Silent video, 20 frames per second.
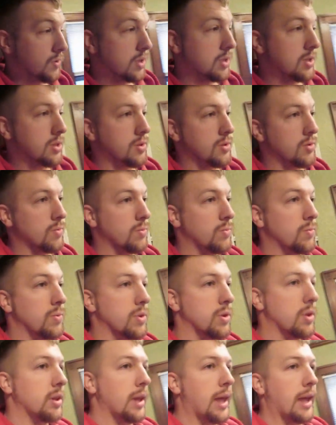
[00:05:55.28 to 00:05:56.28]
face though.
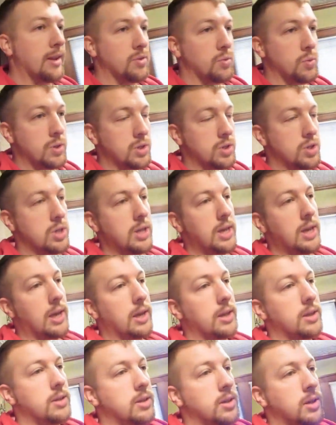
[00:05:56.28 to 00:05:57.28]
Last week she
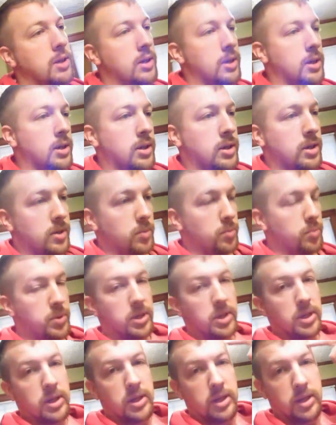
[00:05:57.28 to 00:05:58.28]
had a
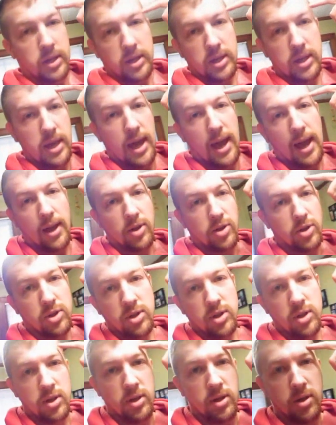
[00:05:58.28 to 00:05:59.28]
big
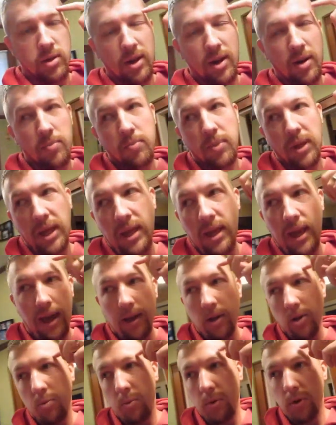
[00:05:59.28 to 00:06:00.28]
gash, not a big
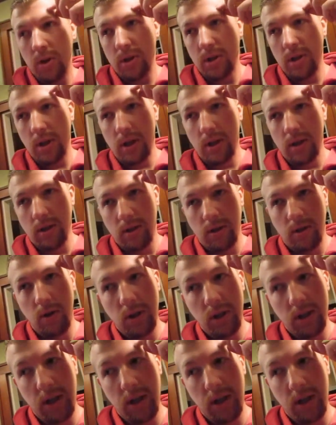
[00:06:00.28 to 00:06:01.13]
gash, but just you